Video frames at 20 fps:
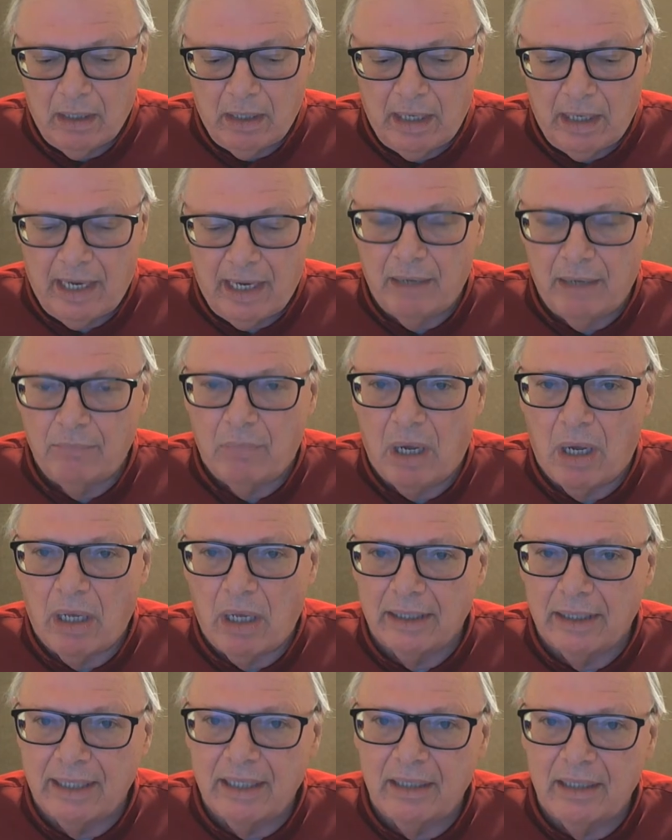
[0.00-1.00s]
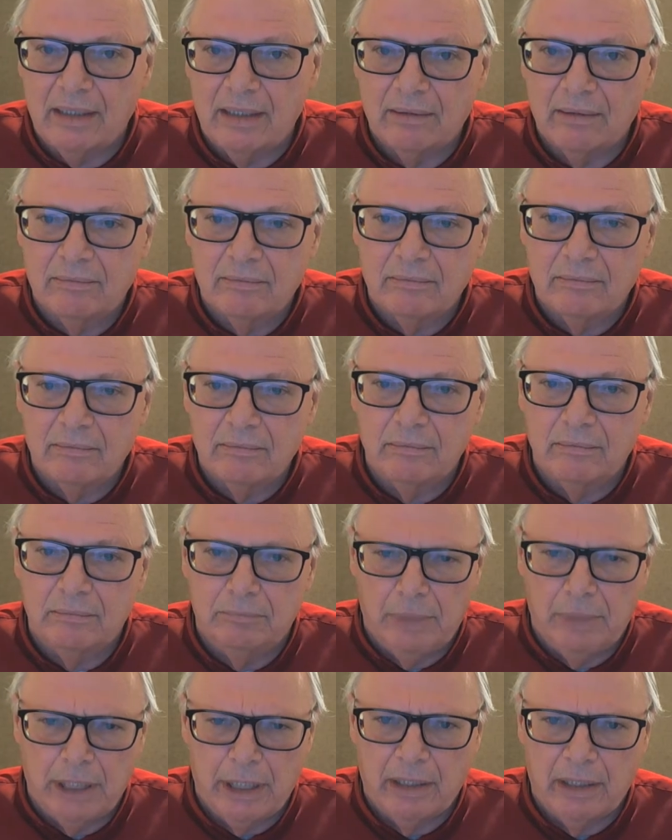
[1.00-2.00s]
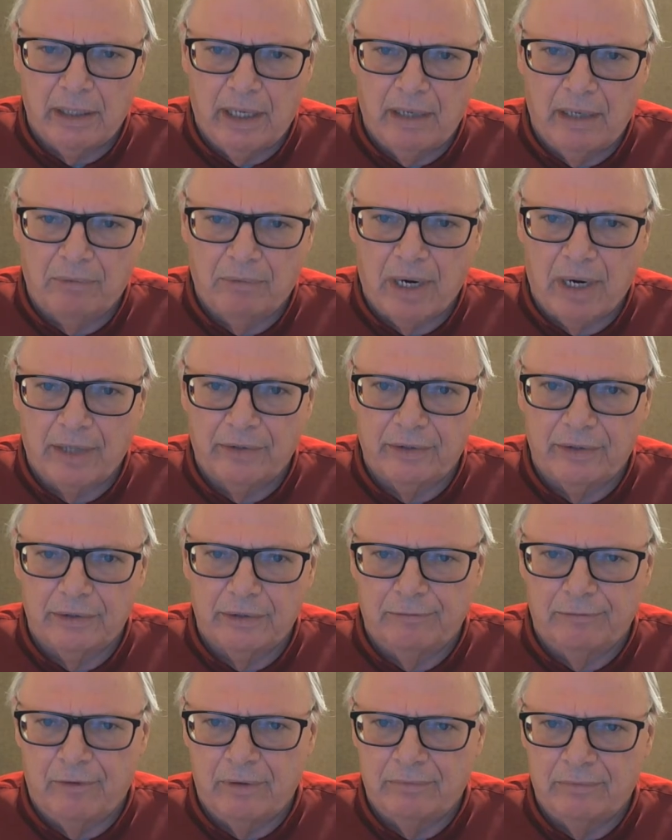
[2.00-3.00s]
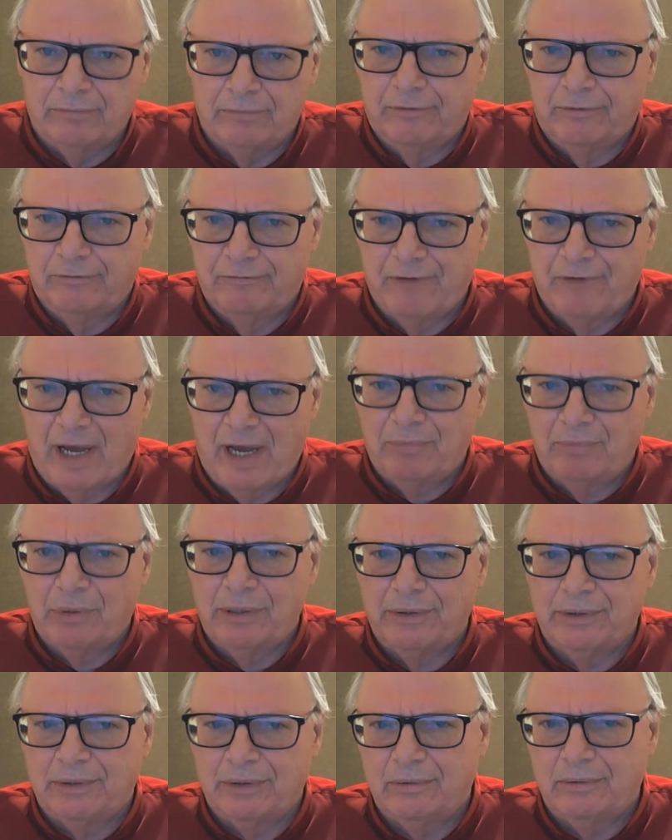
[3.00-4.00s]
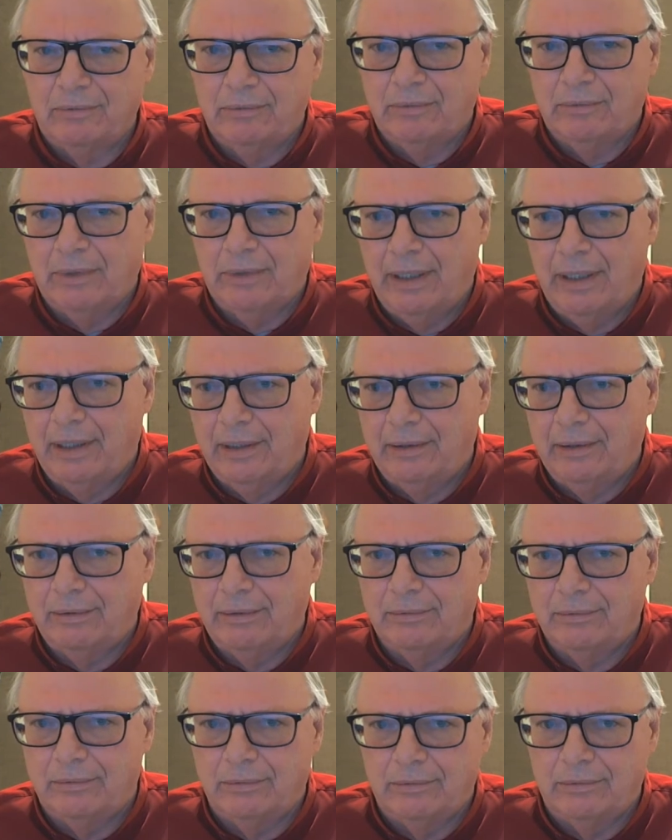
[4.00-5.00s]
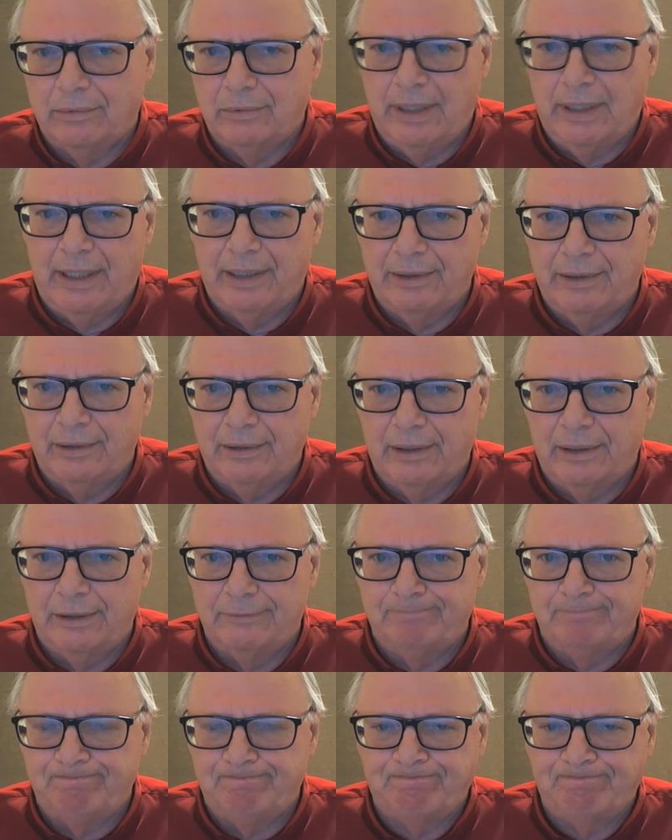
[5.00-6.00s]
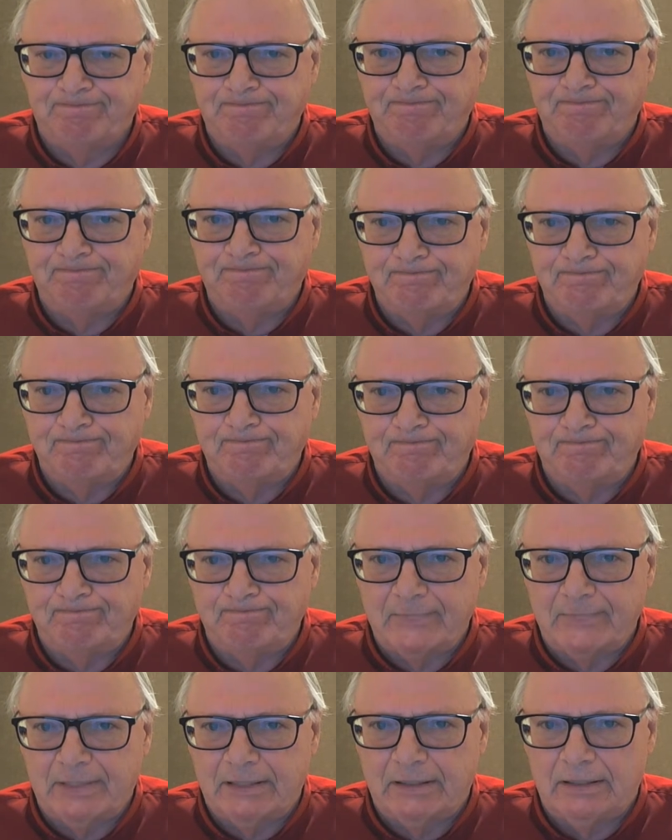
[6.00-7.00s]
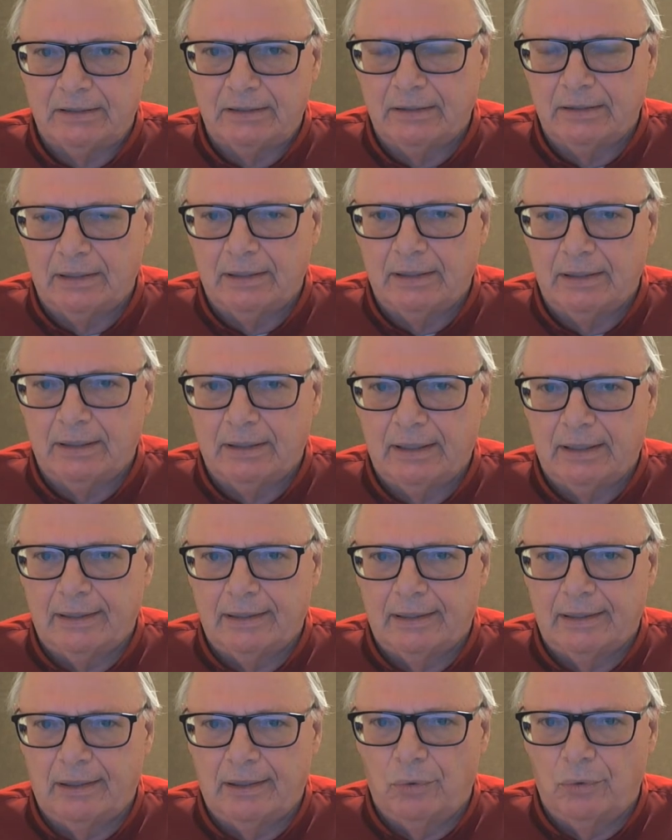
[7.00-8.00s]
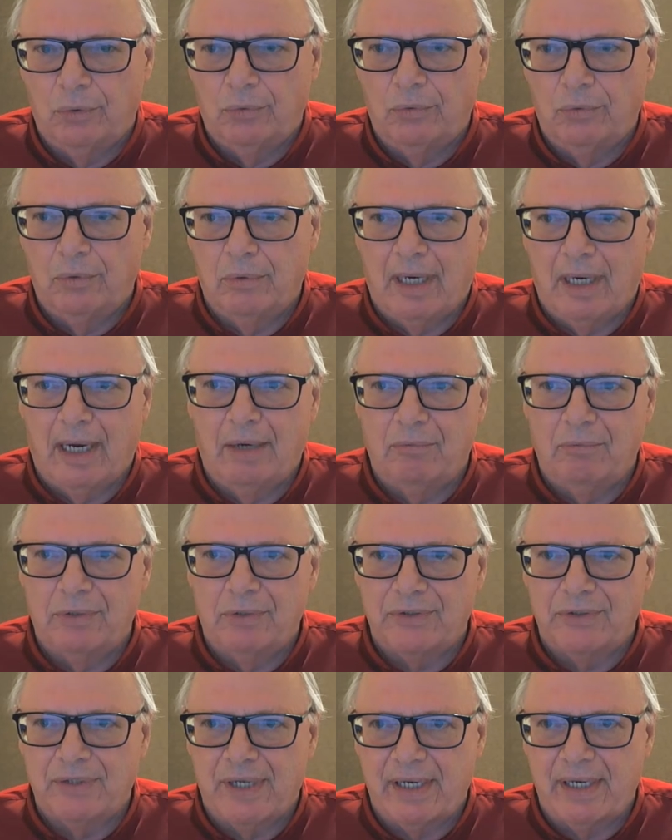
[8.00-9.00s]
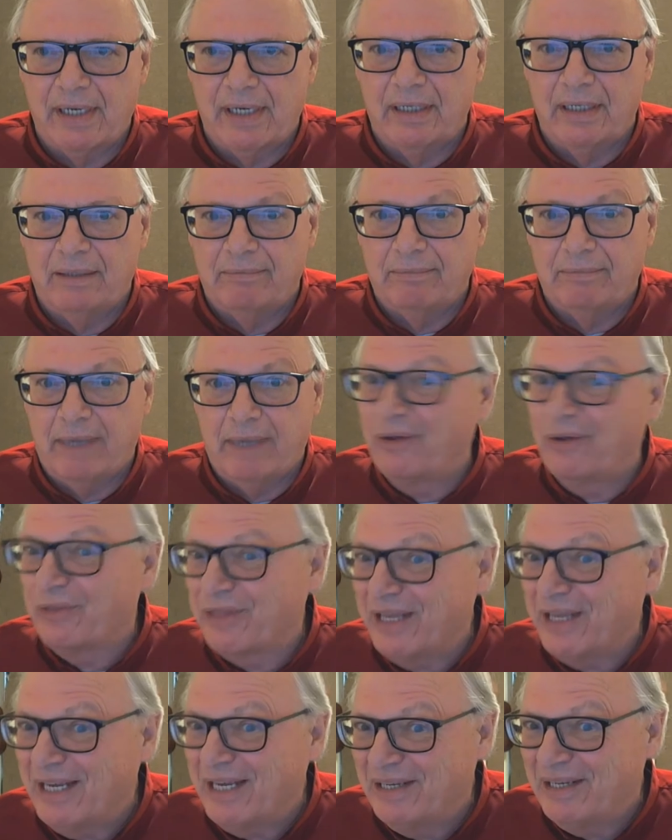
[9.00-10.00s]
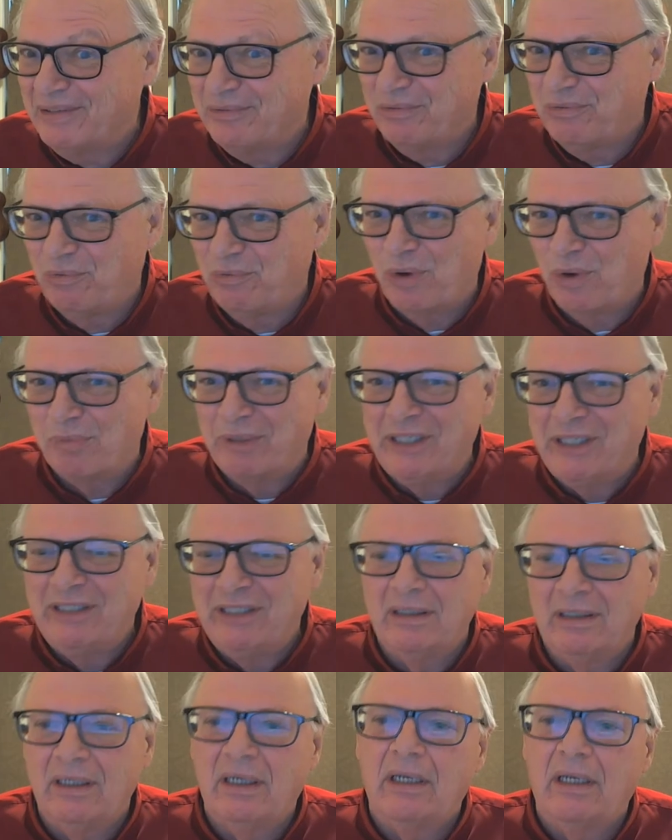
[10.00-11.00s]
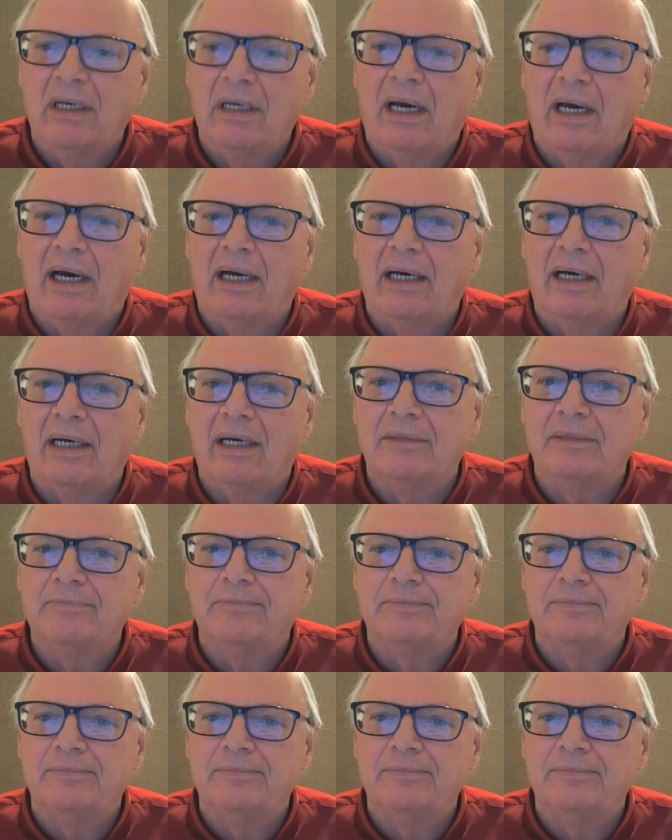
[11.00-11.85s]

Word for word: And Molly, being a rather vibrant and and uh, oh, I would say healthy woman, uh,